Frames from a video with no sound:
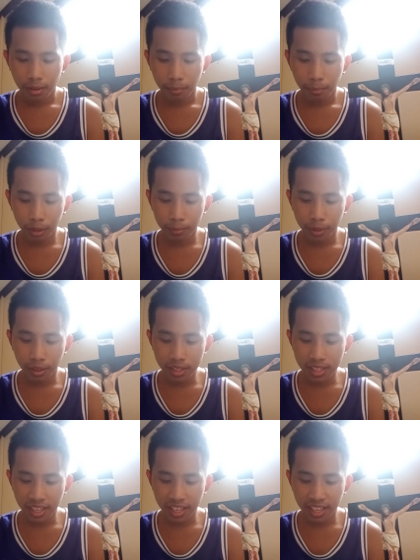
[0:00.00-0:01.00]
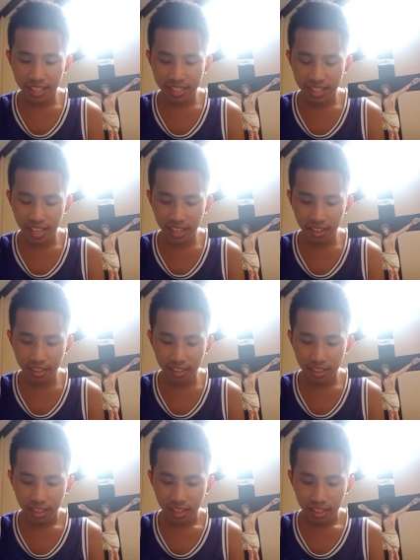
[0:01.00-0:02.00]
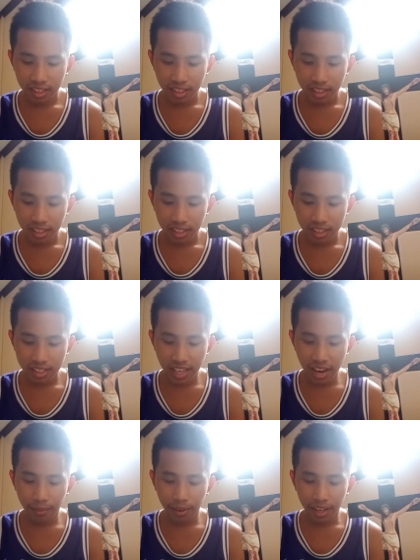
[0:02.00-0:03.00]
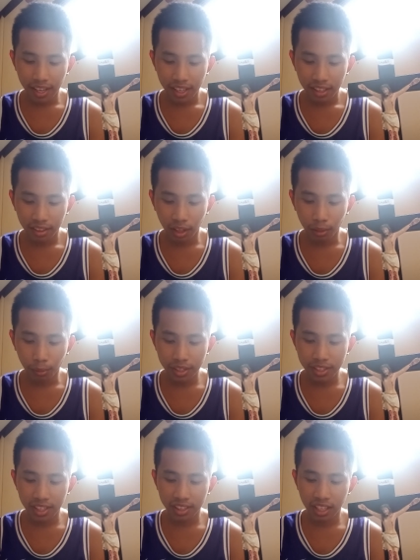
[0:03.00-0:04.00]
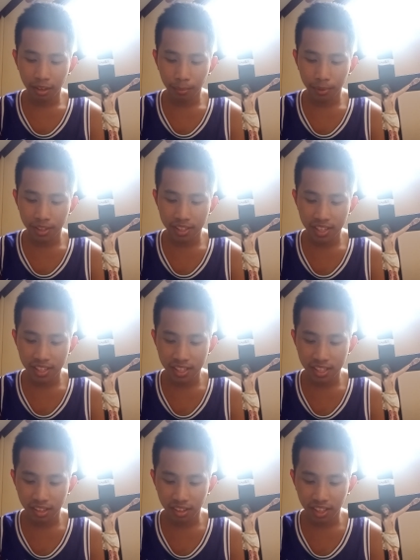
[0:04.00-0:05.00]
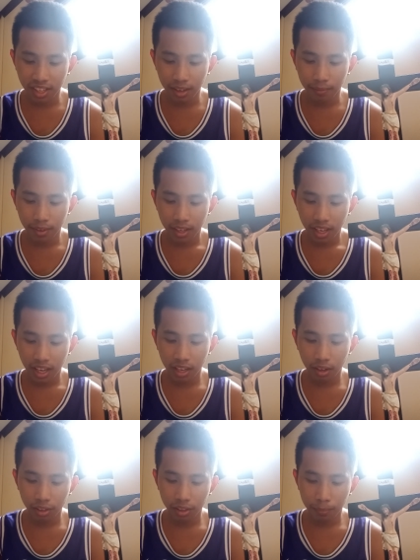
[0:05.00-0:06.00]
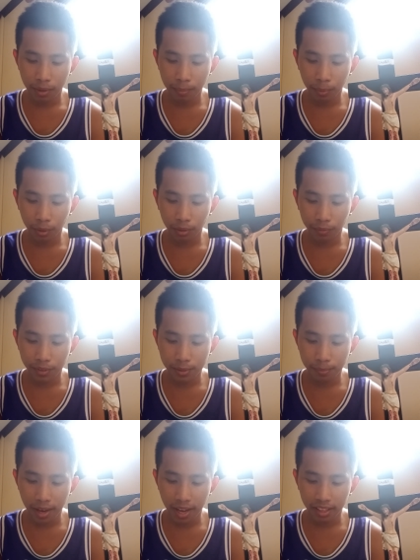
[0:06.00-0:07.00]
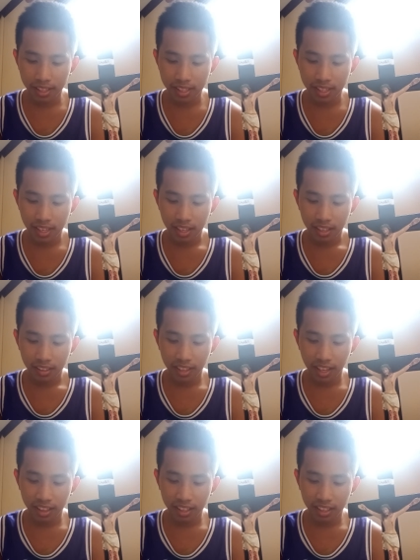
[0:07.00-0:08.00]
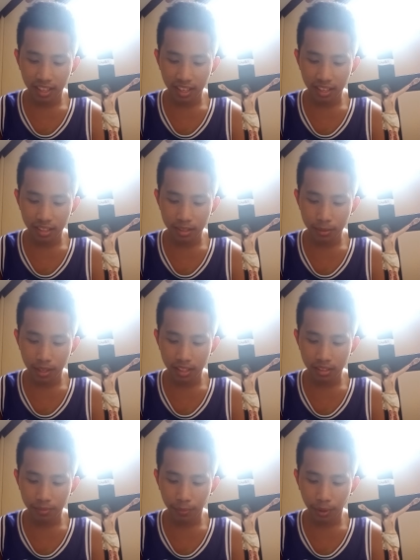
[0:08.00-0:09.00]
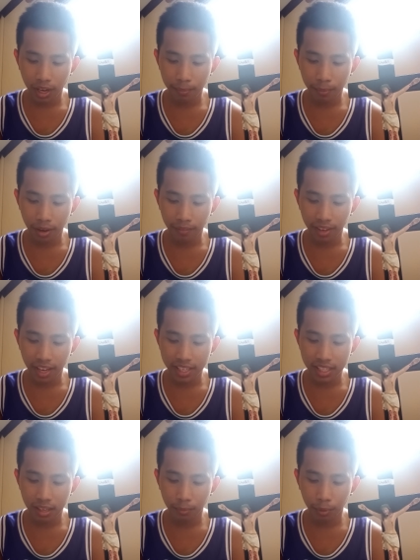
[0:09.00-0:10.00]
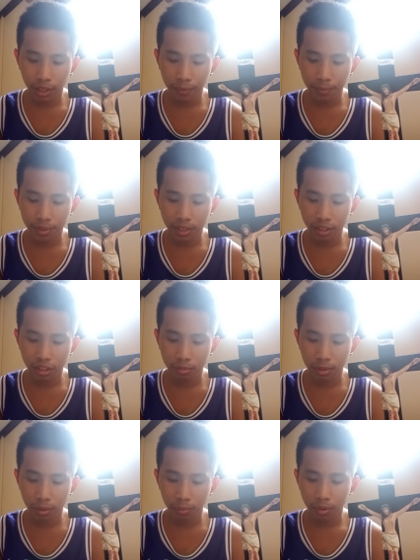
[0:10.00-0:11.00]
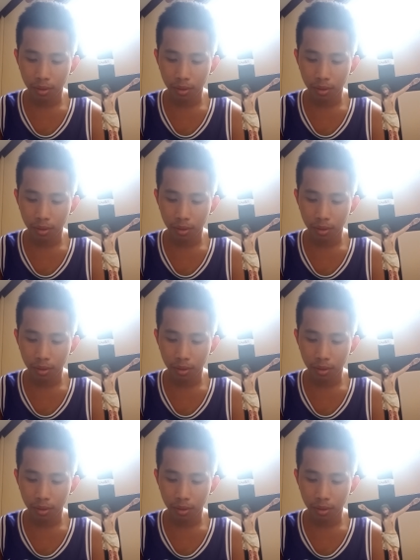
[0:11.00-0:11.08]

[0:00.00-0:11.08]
But because the king had taken Sarai, the Lord sent terrible diseases on him and on the people of his palace. Then the king sent for Abraham and asked him, "What have you done to me?